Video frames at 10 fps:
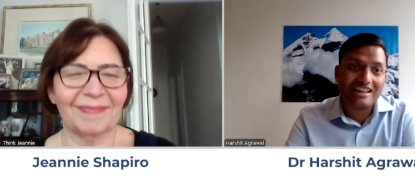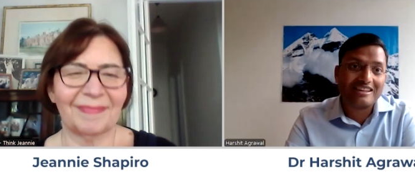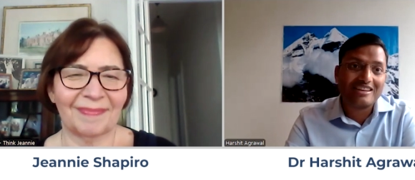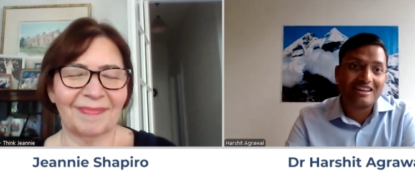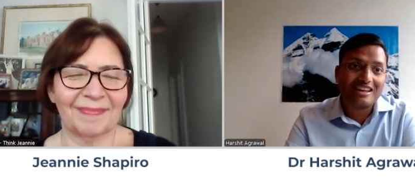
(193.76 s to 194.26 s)

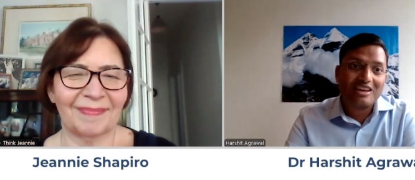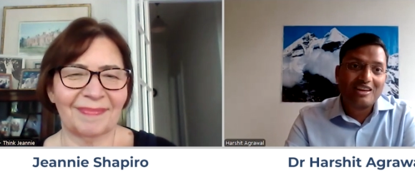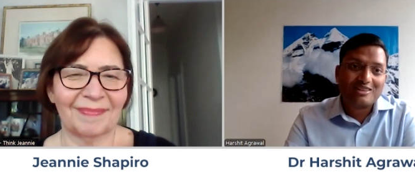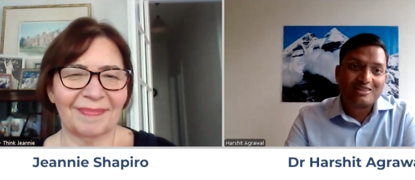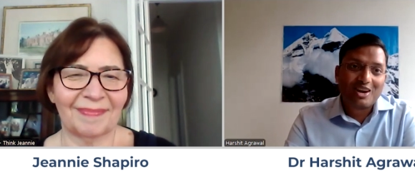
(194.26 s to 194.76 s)
Speaker 1: london
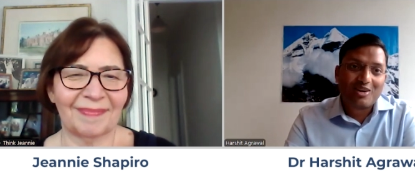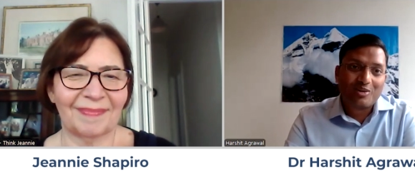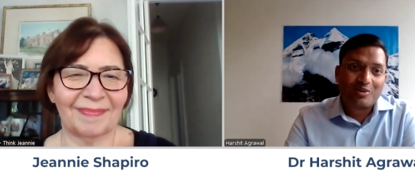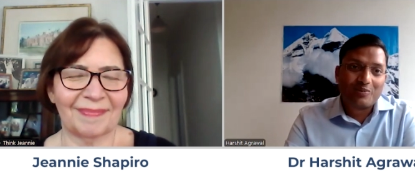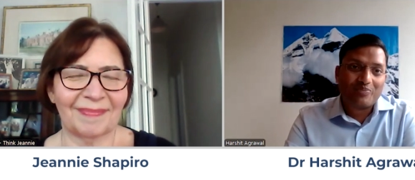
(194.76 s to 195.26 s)

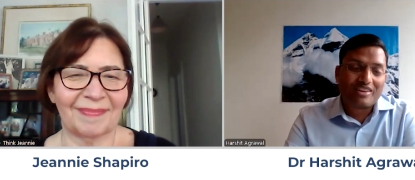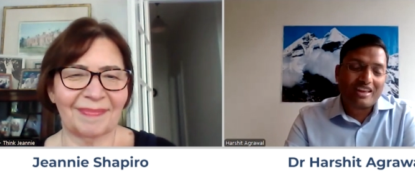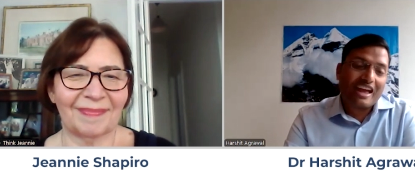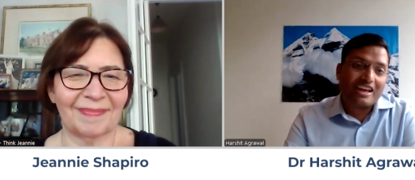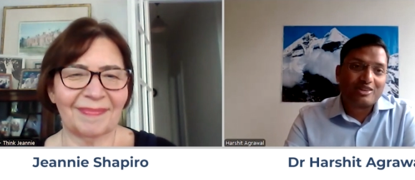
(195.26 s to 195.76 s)
so
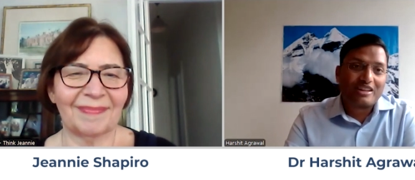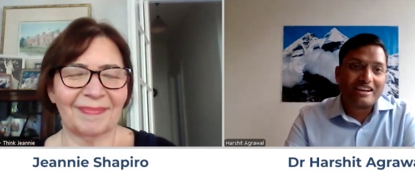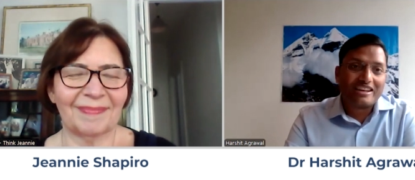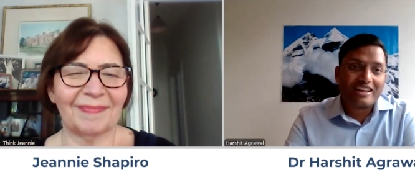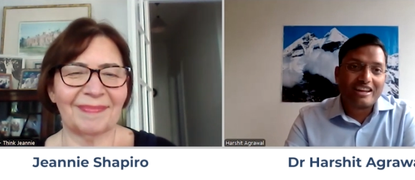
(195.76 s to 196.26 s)
yeah so
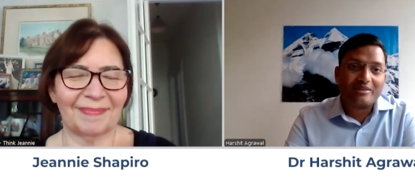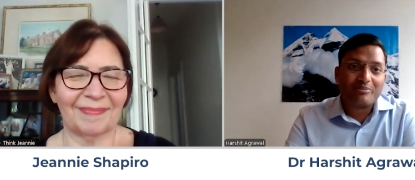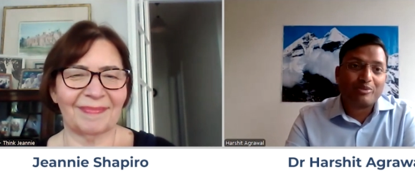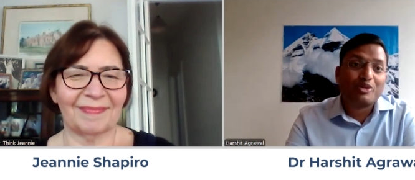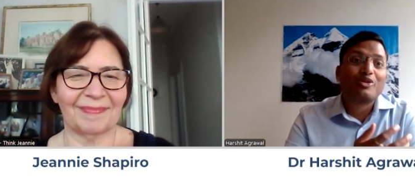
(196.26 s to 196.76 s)
that uh,
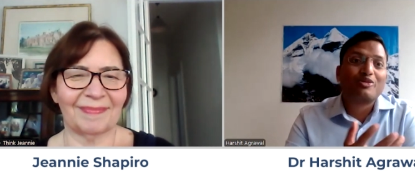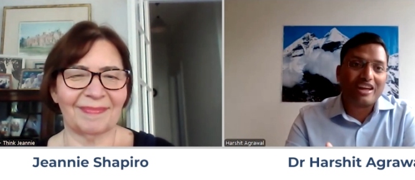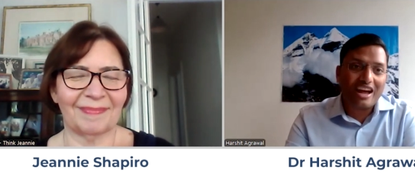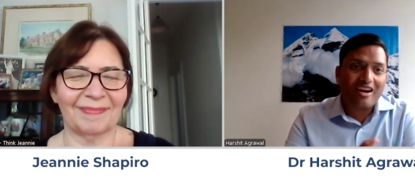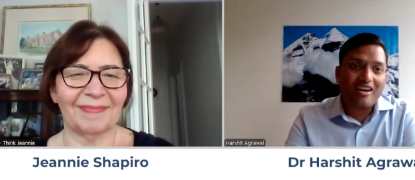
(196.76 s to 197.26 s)

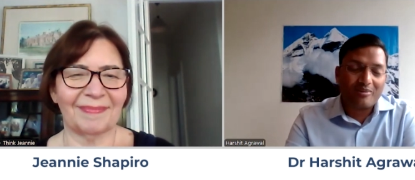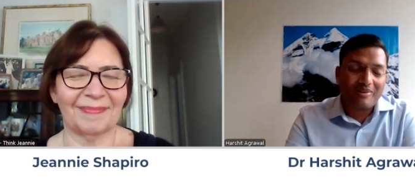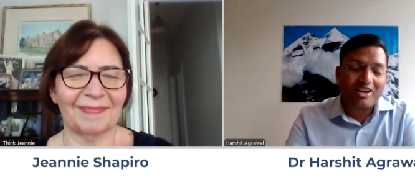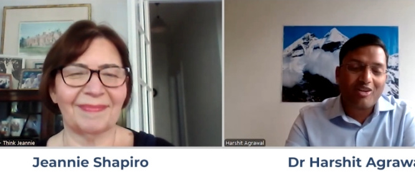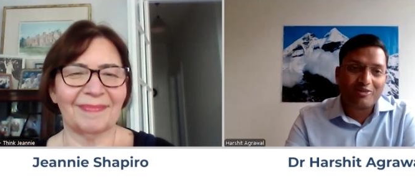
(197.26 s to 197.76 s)
improved uh,
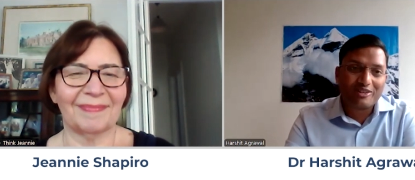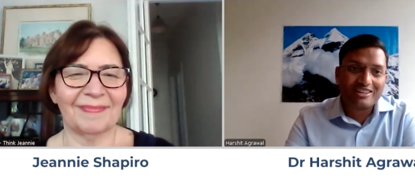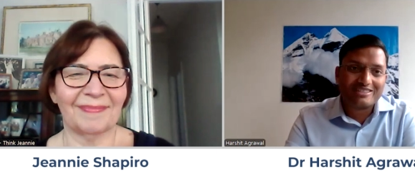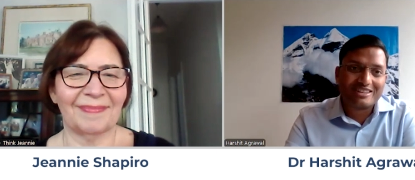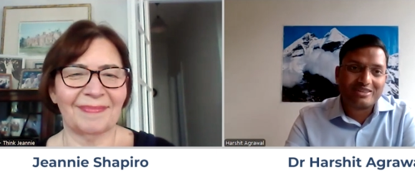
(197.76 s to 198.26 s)
my
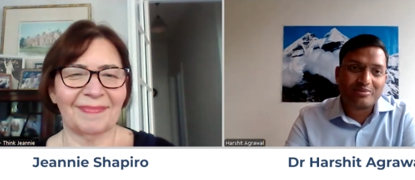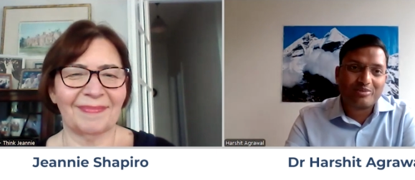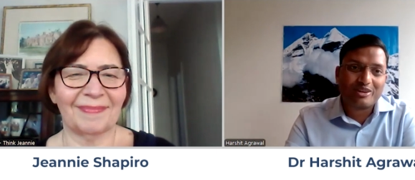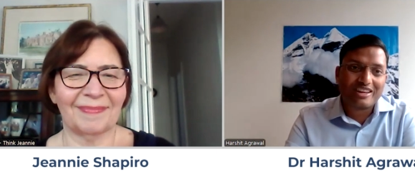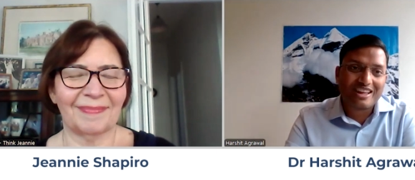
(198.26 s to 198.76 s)
confidence in
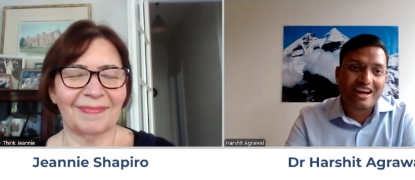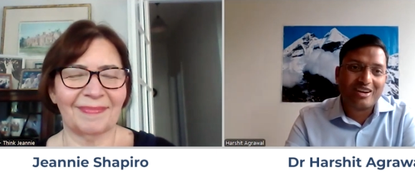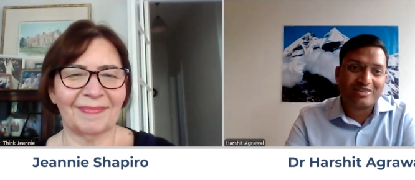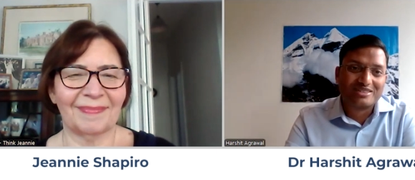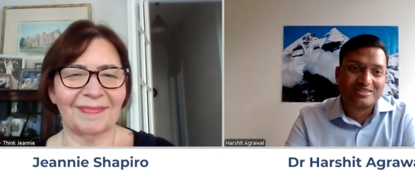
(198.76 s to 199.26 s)
booking the
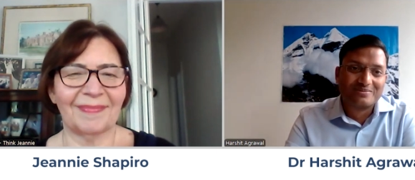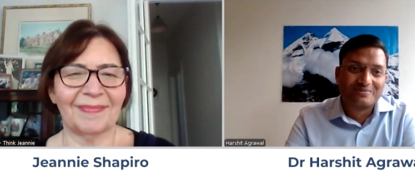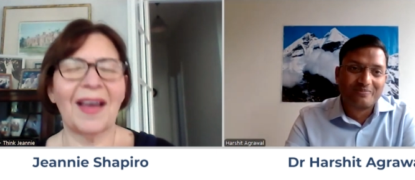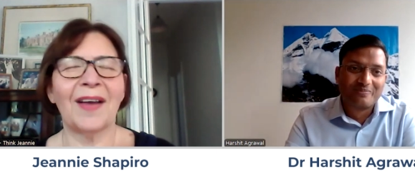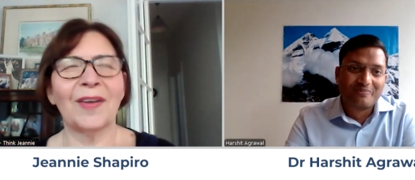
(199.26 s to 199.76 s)
house
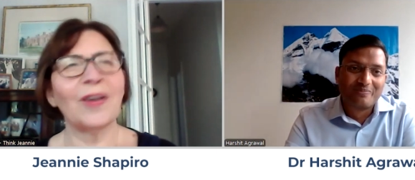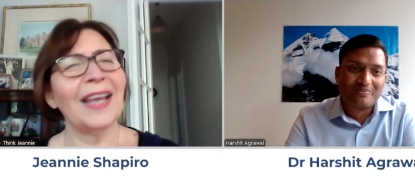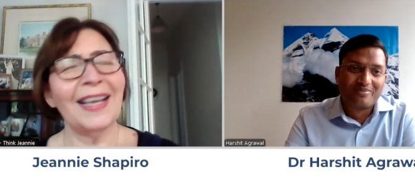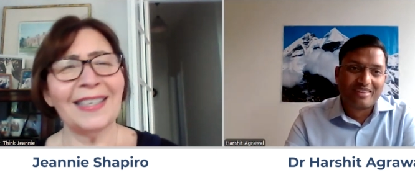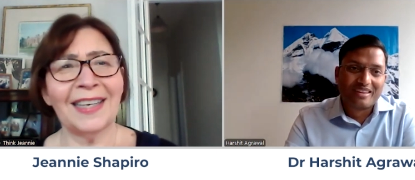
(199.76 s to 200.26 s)
Speaker 2: Oh, good.
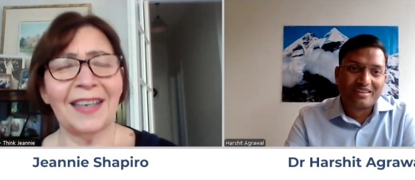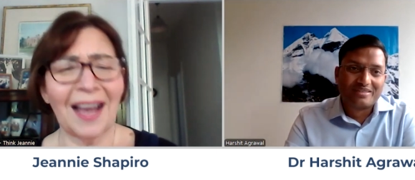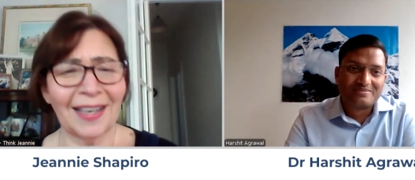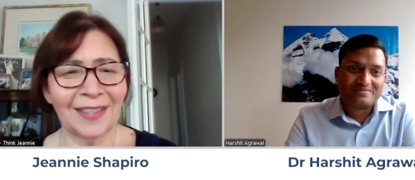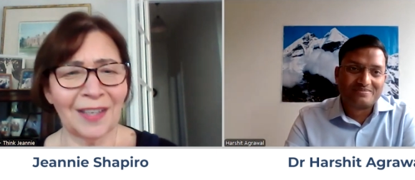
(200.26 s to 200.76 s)
Isn't it
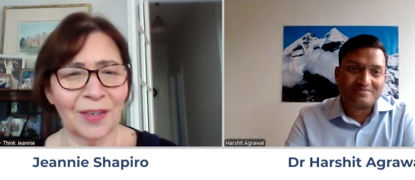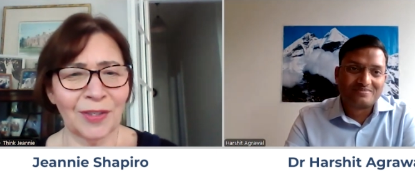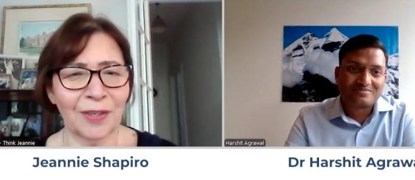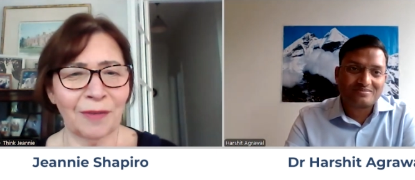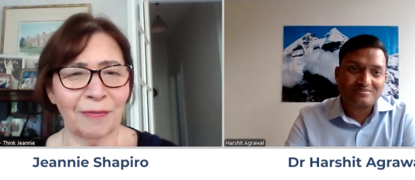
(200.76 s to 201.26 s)
nice that you're
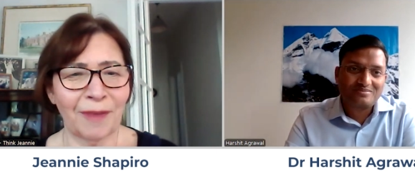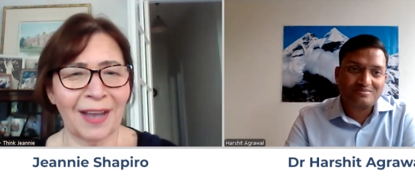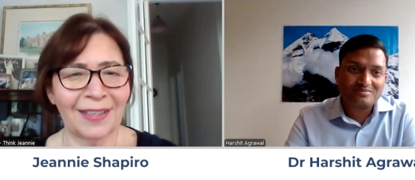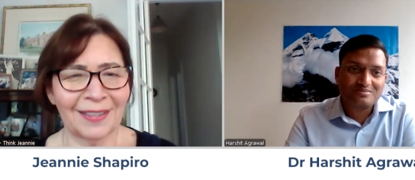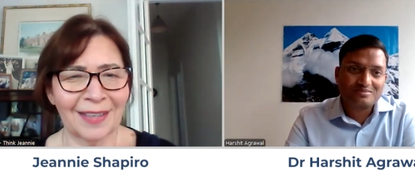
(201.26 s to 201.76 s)
still
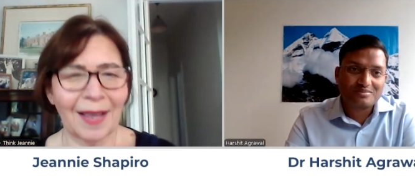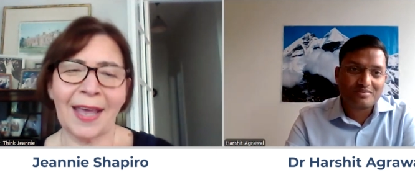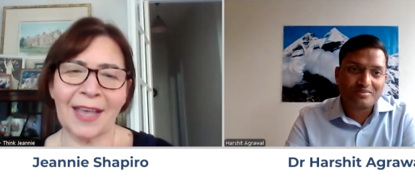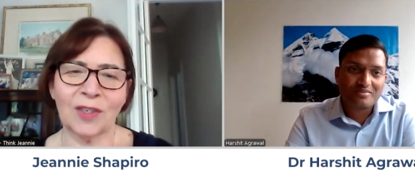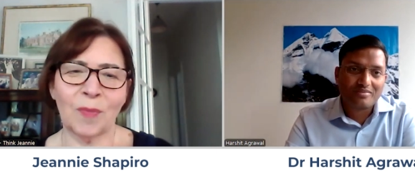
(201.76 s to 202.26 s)
friends? I,
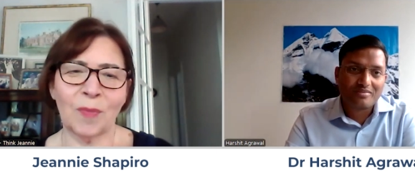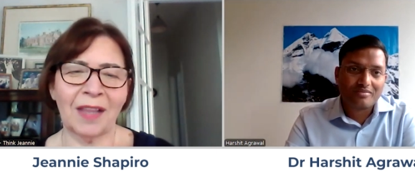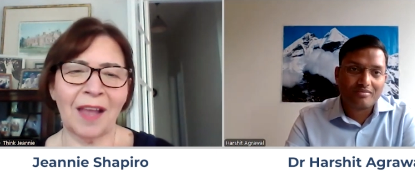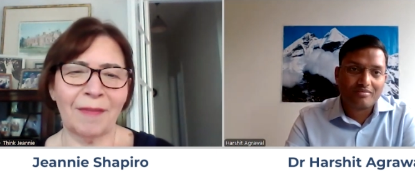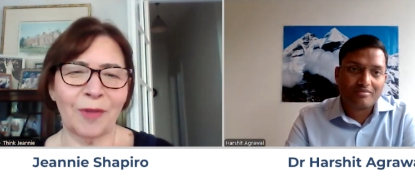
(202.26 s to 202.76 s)
I, guess you
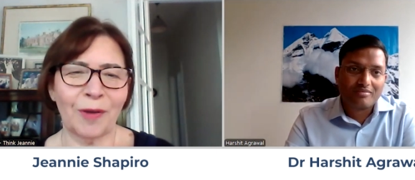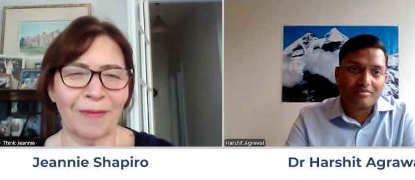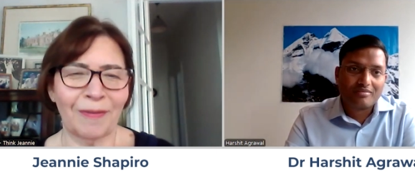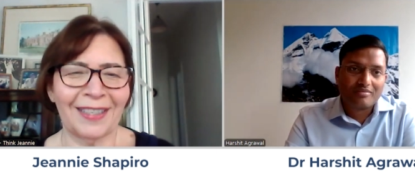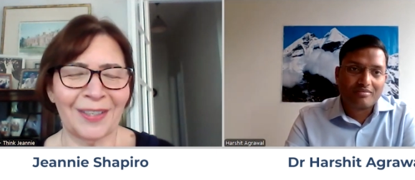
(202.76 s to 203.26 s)
make lifelong
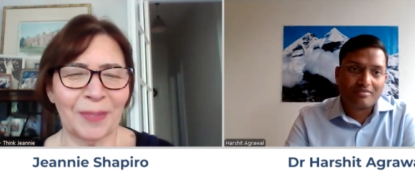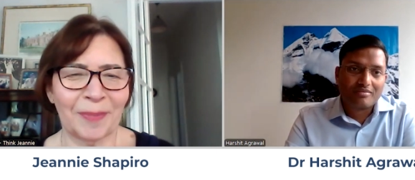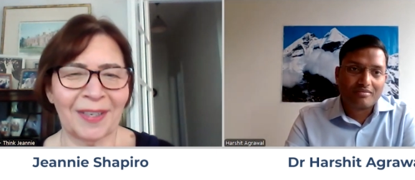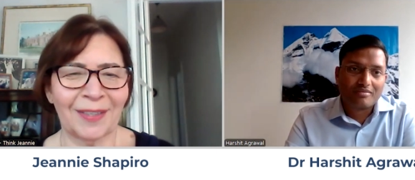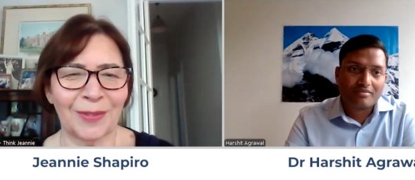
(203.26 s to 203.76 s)

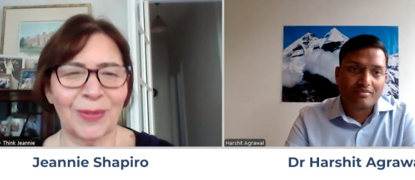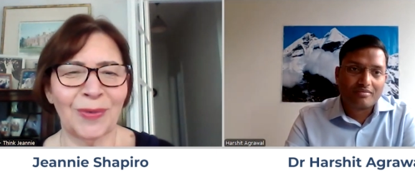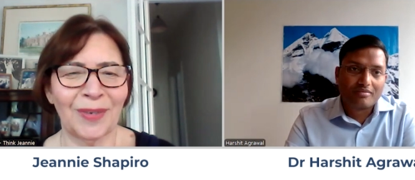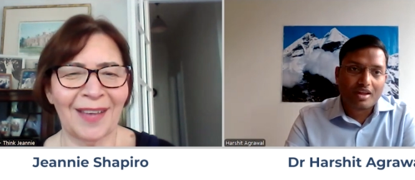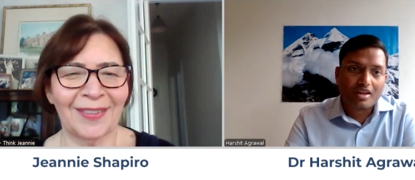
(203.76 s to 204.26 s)
friendships at
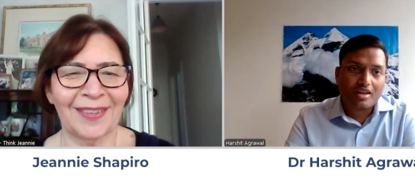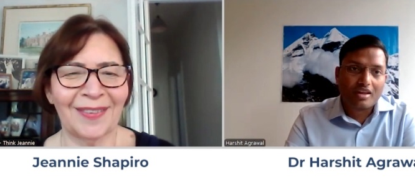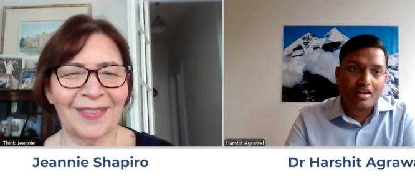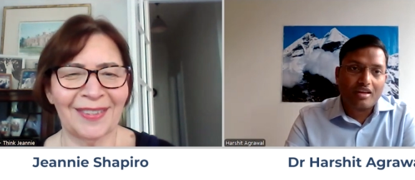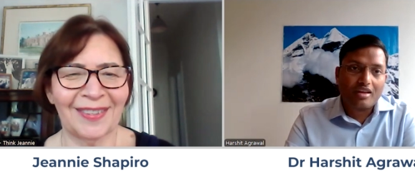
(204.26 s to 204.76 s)
Student House,
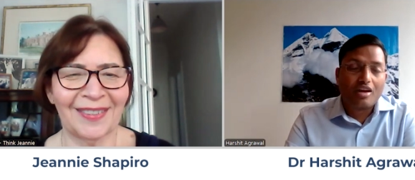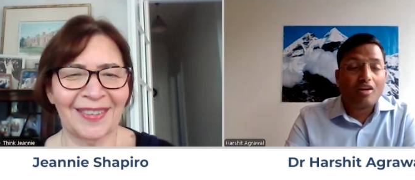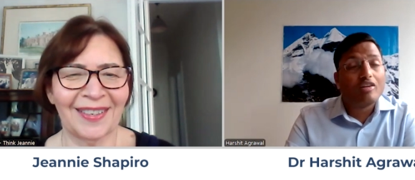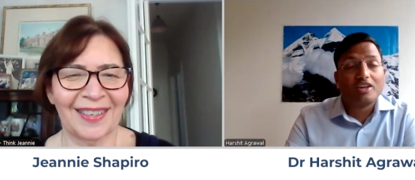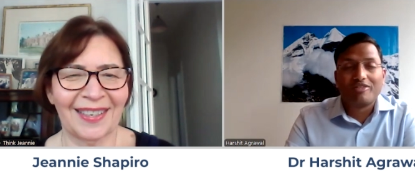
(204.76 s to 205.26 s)
don't you?
Speaker 1: Oh,